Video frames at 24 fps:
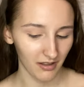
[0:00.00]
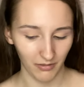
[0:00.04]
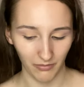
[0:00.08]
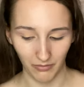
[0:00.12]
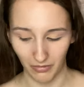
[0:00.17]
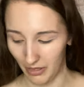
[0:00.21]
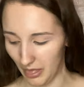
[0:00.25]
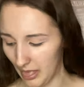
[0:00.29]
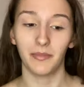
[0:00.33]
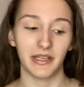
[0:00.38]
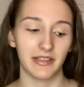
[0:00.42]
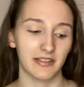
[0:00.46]

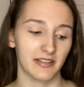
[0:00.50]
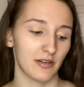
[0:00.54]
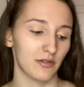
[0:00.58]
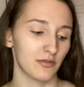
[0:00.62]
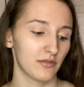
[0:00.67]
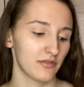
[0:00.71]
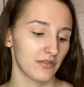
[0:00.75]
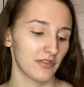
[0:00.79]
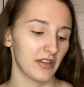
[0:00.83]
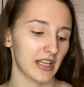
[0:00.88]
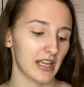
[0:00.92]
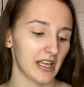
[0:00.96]

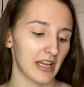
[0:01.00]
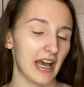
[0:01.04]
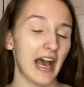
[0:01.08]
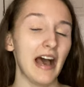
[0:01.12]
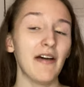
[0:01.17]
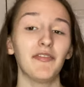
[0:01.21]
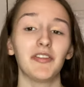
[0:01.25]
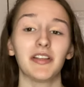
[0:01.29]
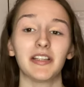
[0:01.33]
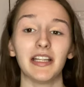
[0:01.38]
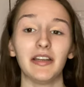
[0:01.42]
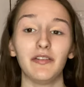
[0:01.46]
myself. Like I
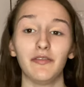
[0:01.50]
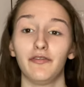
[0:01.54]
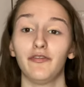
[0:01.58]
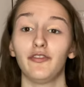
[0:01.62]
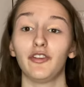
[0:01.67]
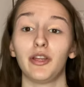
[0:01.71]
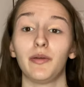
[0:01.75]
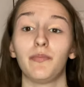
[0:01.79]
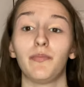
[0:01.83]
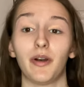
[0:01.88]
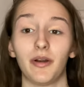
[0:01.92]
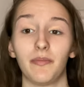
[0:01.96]
haven't didn't
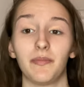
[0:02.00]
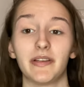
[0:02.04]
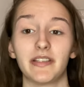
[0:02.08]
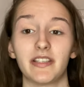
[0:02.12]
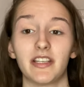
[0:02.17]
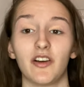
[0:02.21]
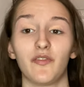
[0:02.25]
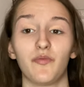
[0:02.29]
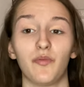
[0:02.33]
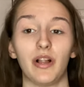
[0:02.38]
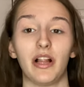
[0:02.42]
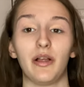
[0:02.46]
fully burn
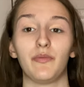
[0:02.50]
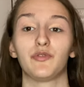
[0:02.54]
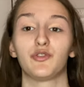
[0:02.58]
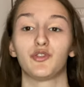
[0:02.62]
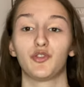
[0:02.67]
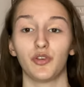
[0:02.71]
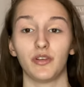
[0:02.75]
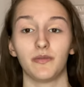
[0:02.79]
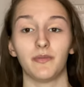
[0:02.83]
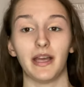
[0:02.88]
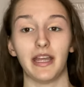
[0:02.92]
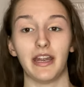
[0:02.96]
myself while I was
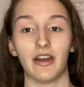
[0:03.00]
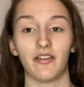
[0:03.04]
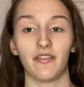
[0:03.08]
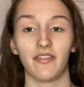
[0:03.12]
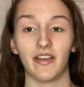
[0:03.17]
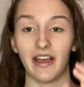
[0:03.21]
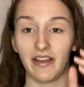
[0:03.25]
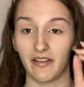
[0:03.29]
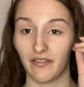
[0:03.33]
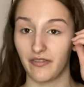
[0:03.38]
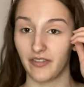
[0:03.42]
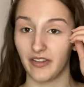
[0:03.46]
doing my hair,
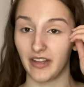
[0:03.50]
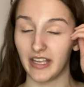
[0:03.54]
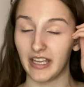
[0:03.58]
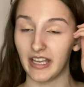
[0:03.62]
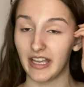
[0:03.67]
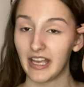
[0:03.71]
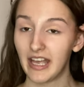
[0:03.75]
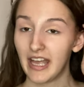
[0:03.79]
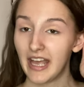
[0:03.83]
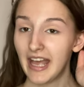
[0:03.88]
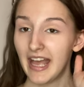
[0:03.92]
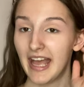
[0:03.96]
thankfully.
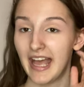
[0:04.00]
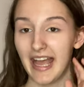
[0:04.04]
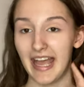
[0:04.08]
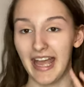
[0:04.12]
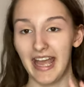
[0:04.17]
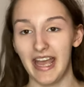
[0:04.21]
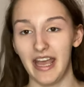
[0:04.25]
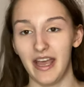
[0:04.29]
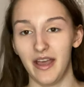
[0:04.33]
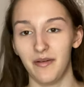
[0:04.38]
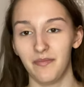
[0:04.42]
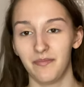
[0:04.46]

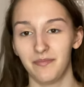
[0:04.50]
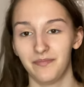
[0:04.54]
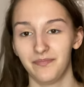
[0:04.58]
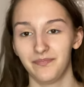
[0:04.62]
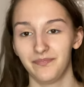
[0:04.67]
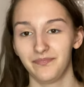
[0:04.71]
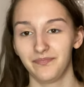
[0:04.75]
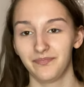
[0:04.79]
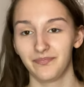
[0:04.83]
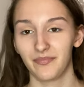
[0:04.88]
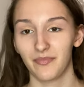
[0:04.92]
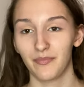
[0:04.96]

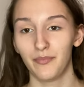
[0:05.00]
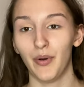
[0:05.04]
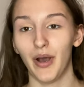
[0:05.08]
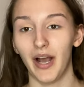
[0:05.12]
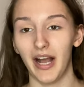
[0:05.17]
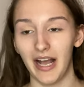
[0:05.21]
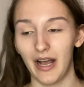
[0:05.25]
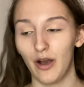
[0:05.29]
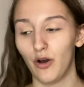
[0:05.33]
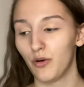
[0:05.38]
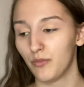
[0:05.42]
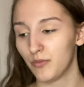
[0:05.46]
But
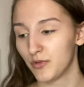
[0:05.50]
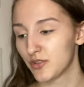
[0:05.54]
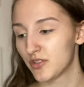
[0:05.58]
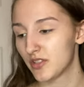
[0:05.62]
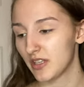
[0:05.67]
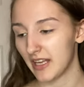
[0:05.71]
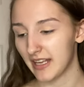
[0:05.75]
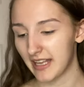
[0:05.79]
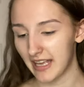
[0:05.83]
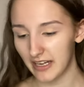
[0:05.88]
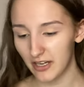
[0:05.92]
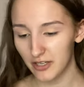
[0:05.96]

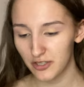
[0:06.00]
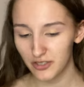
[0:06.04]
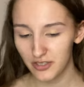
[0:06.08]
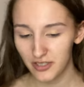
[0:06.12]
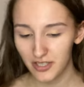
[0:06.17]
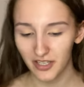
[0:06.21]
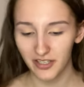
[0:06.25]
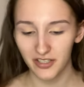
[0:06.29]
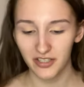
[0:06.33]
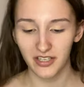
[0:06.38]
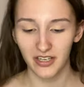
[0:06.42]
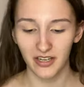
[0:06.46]
I kind of just
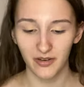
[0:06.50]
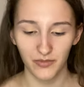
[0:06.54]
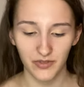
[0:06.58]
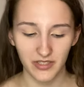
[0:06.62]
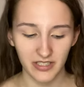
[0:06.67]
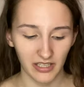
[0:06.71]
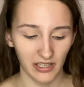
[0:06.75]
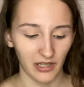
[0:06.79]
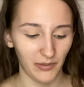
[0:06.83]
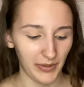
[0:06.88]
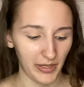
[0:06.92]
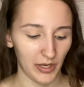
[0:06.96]
touched it and it was
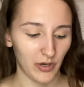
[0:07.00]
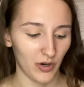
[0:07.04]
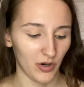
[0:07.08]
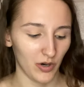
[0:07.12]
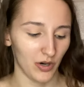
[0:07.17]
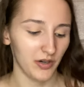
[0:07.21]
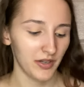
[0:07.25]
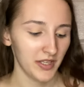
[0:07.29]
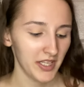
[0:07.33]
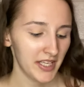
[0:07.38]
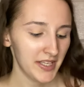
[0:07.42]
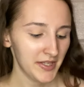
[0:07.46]
still a bit
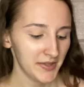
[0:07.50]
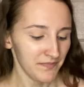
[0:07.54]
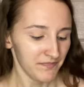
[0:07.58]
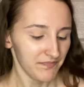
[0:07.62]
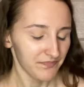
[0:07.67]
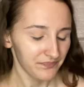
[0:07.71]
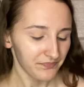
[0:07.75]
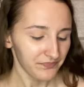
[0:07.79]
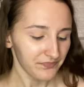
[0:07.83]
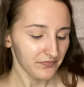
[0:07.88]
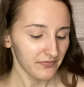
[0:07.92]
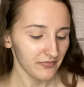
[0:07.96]
hot.
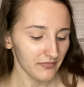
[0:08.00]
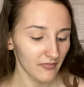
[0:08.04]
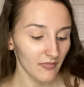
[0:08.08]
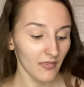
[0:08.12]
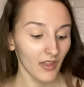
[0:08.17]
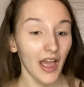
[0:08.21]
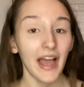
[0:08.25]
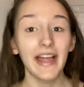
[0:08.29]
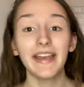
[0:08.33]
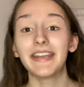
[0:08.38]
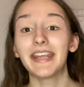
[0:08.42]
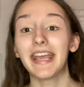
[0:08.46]

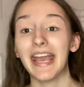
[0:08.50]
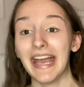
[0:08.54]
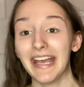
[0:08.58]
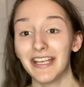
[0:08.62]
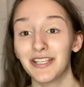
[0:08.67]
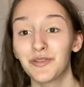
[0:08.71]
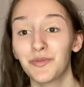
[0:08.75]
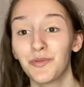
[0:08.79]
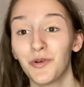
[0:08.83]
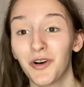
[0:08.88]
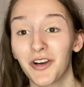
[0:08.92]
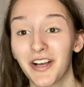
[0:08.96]
And
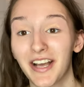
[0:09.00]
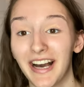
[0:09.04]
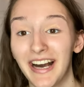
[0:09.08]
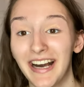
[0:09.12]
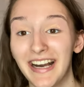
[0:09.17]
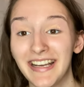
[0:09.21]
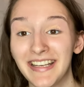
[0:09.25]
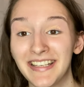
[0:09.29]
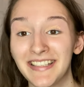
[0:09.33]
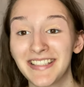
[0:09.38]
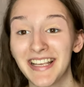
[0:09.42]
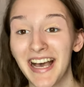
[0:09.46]
guess what,
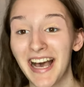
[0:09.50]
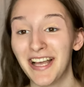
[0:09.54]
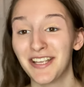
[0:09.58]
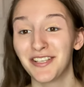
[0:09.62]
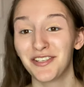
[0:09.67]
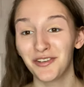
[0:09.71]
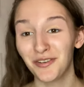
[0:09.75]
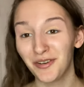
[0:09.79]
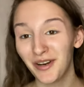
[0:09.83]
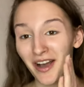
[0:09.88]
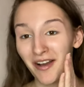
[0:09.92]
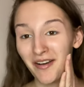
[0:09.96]
guys? And you
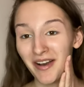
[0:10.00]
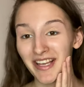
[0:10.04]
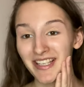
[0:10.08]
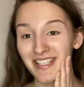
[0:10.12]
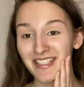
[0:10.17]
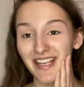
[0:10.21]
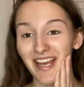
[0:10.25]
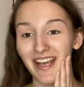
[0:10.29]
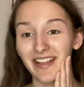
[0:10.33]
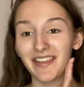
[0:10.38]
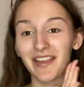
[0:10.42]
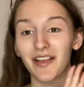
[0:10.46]
know how I
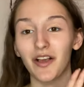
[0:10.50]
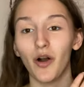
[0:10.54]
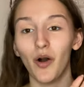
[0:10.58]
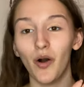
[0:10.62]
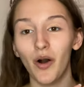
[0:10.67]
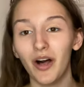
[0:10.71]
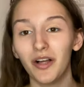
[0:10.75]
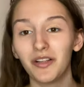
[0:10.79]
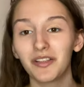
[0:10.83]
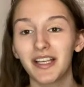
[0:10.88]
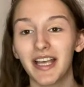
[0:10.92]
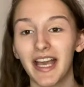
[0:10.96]
said, like,
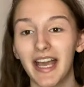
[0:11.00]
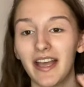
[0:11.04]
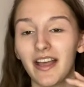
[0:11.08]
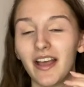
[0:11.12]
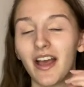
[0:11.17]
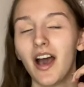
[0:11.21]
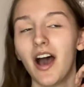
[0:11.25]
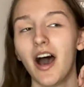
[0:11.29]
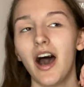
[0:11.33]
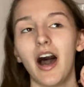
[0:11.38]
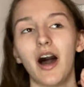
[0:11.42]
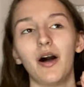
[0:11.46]
oh,
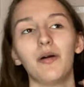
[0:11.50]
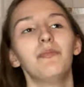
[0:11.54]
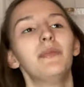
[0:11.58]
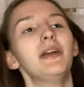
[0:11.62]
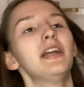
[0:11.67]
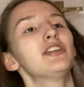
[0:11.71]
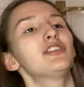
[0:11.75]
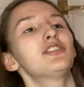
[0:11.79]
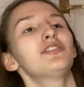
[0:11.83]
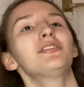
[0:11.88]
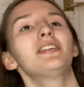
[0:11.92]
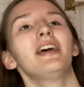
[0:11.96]
I'll
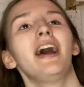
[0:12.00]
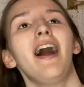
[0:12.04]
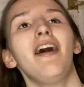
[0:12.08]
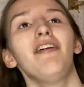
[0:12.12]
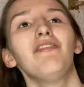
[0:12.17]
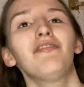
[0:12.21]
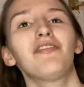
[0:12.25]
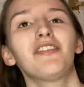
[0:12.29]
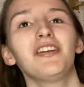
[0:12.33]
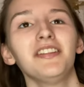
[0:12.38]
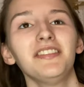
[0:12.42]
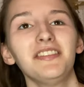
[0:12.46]
make sure to
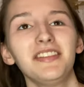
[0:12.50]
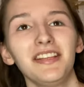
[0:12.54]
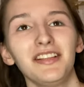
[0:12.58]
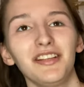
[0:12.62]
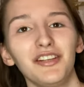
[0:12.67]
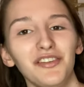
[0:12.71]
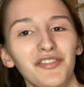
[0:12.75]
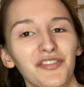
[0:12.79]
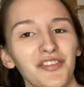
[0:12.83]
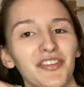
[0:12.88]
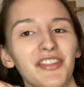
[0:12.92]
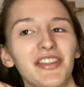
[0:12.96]
have
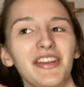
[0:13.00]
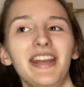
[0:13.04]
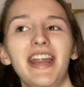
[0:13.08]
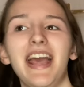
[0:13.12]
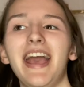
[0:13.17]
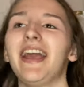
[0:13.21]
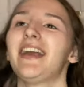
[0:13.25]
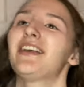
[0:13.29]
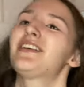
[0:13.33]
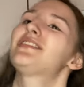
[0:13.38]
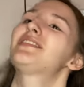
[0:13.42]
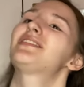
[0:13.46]
concealer for the
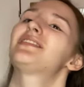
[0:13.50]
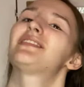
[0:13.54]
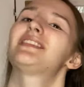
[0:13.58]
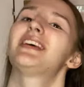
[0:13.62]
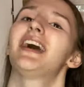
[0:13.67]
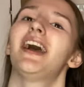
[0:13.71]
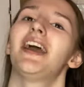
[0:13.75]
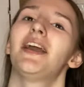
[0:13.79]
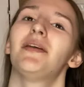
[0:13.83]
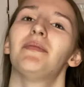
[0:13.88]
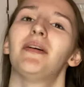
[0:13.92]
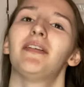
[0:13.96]
next
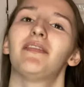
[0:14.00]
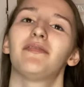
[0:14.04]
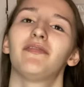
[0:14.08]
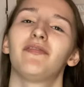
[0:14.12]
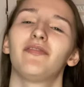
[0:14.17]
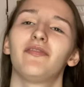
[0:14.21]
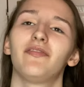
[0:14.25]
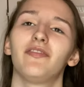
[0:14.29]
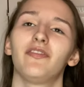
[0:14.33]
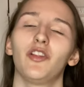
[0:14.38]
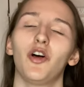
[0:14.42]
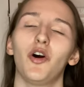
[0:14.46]
time I
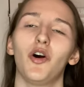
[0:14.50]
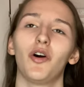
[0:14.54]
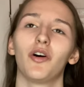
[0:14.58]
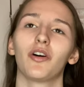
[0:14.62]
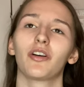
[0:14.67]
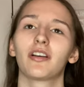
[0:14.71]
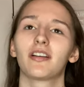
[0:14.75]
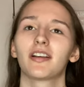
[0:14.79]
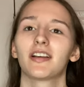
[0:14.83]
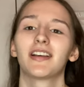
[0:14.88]
vlog.